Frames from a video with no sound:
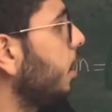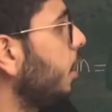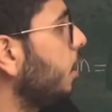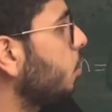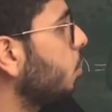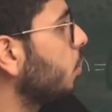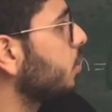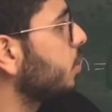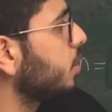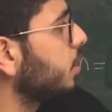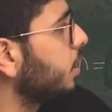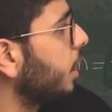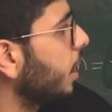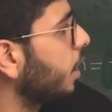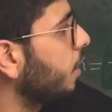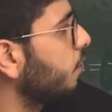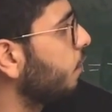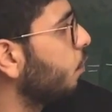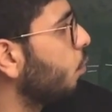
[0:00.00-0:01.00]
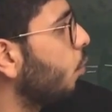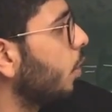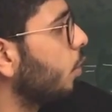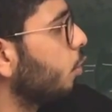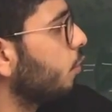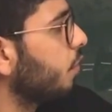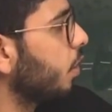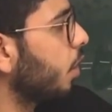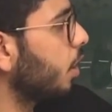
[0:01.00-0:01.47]
equals negative 1
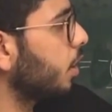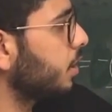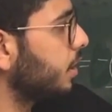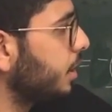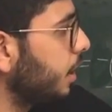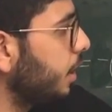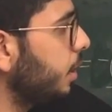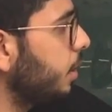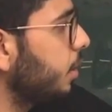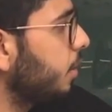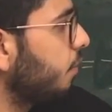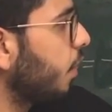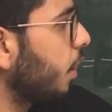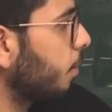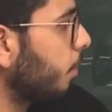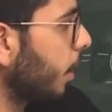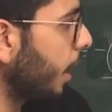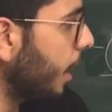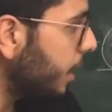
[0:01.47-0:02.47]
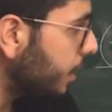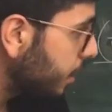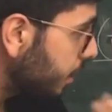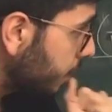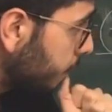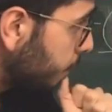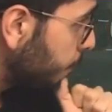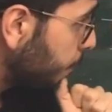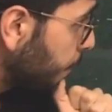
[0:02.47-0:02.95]
over Rc divided by
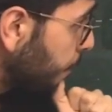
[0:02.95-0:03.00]
S.